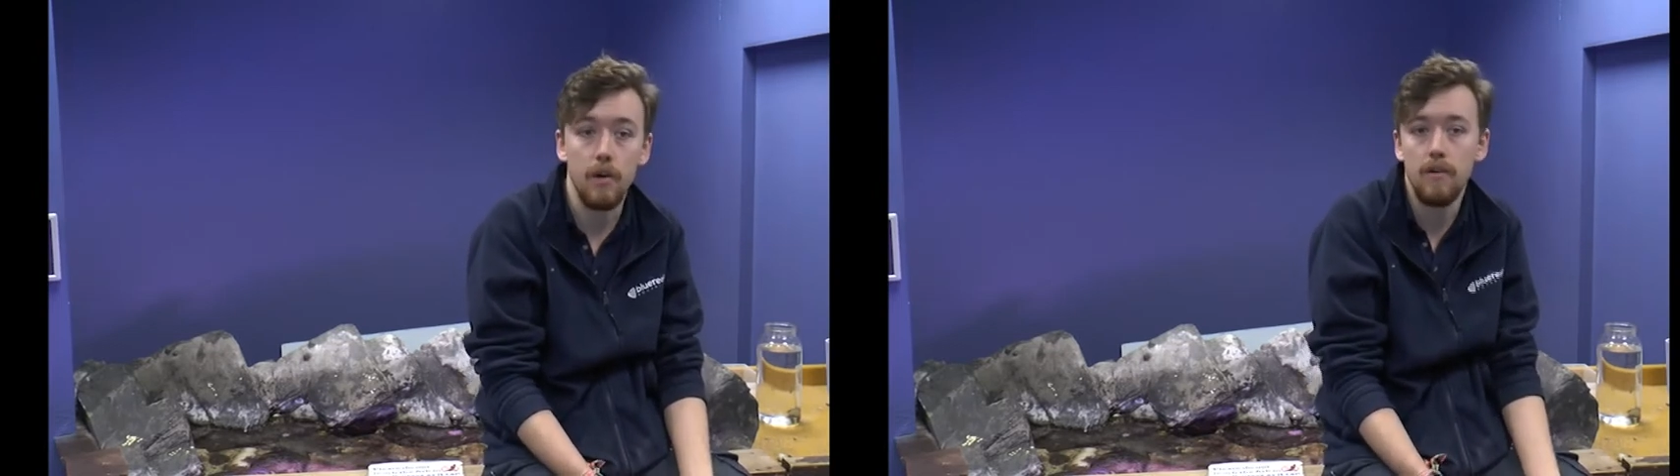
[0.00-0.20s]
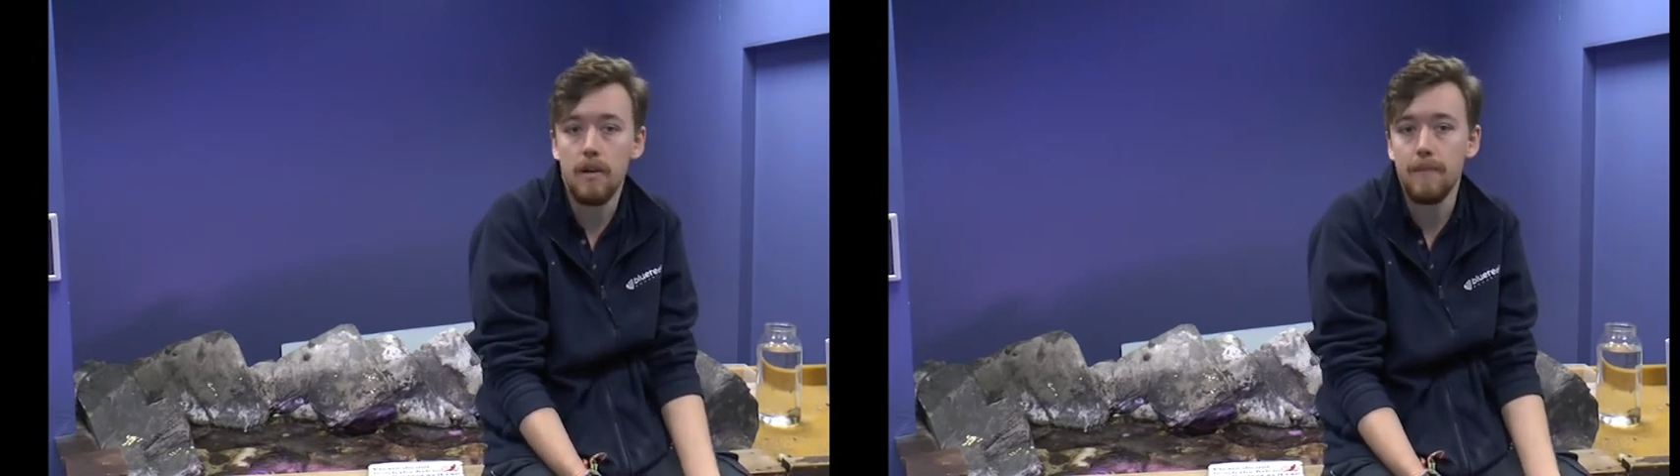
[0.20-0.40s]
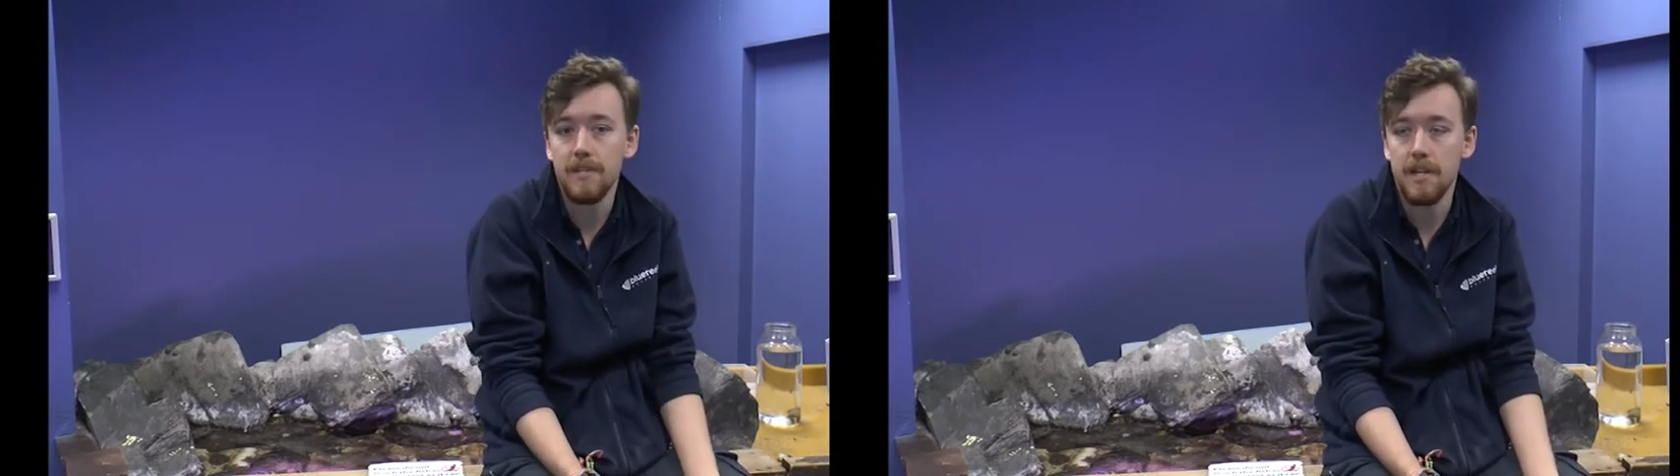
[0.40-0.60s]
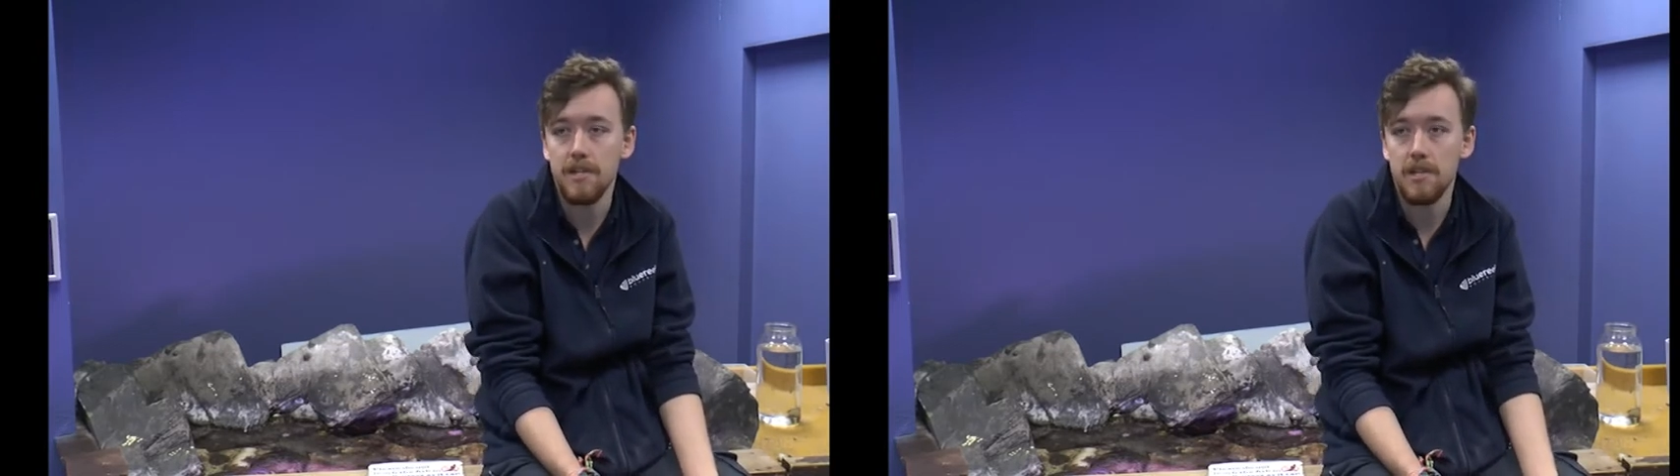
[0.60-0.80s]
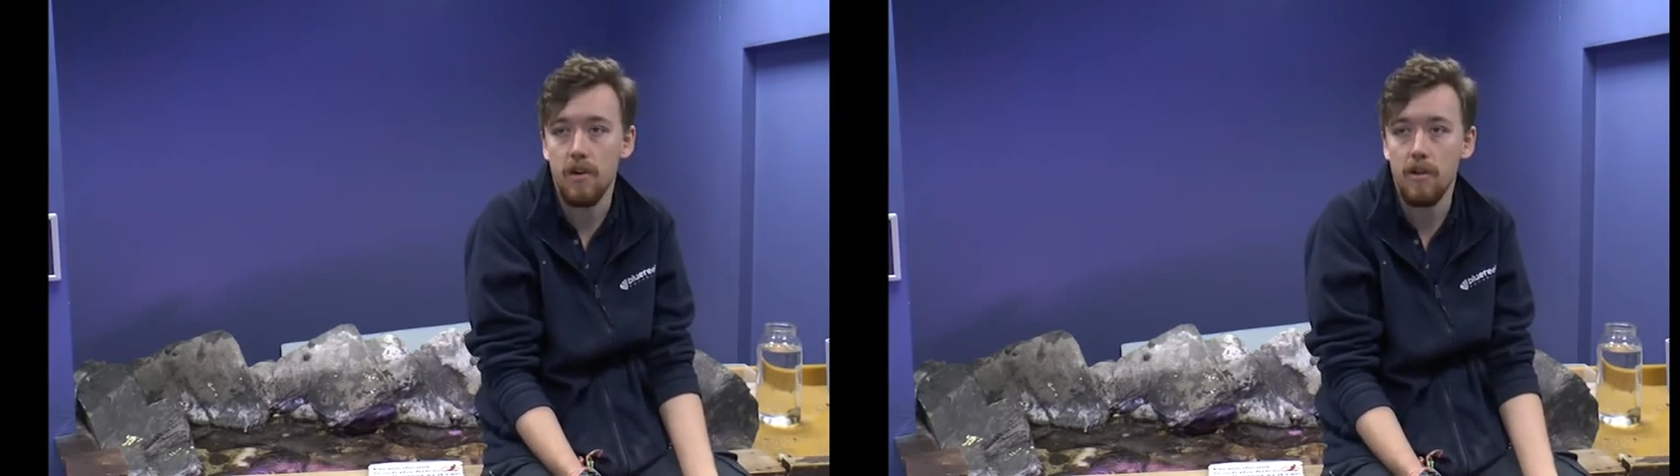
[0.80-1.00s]
you know, in best
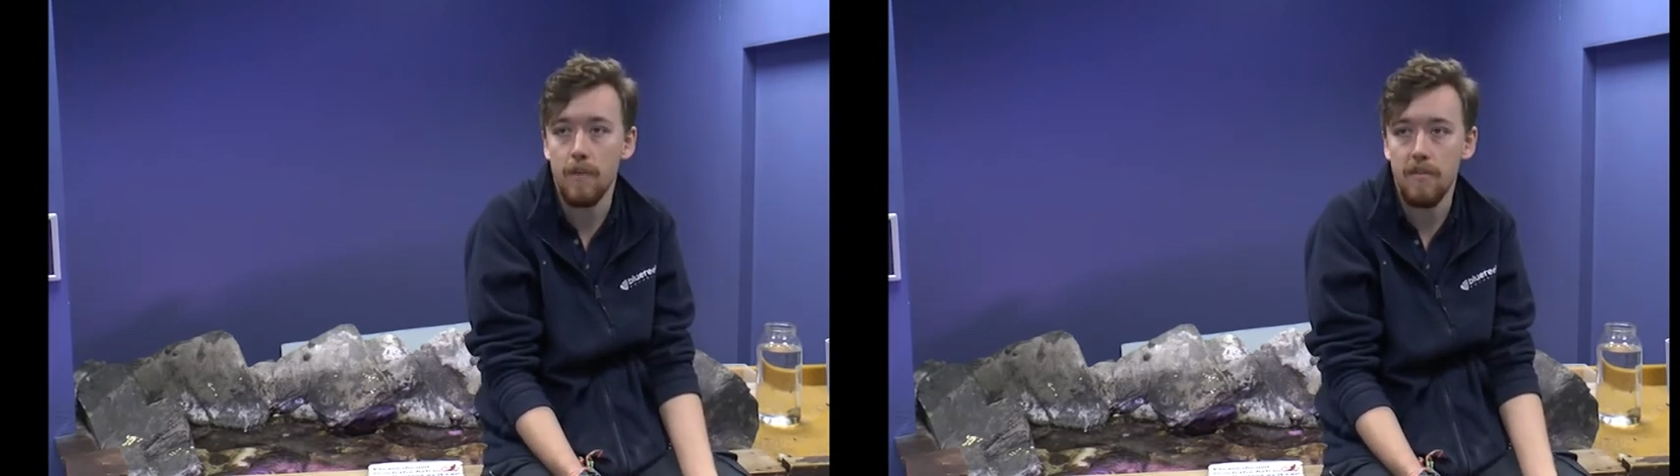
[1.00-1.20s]
case scenario,